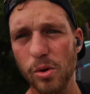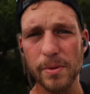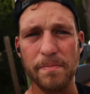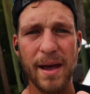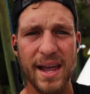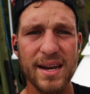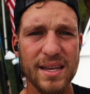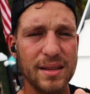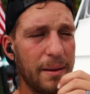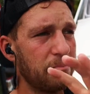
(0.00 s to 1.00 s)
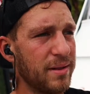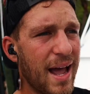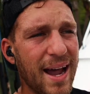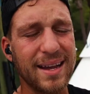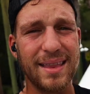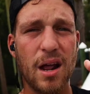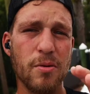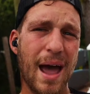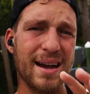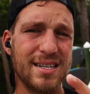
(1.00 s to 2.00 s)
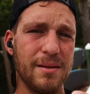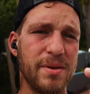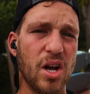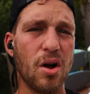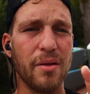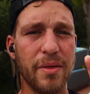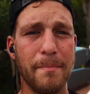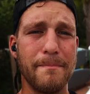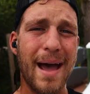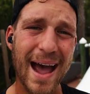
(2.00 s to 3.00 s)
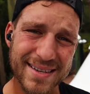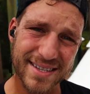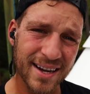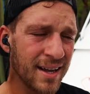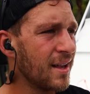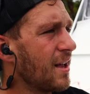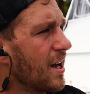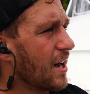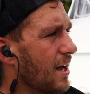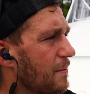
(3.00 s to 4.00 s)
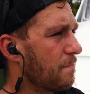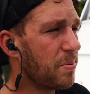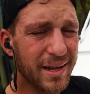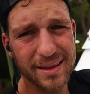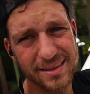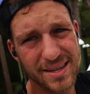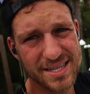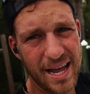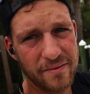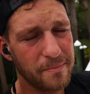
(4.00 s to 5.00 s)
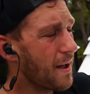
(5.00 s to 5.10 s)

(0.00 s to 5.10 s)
will be painted like black, and that'll actually be called the mask. But it doesn't have a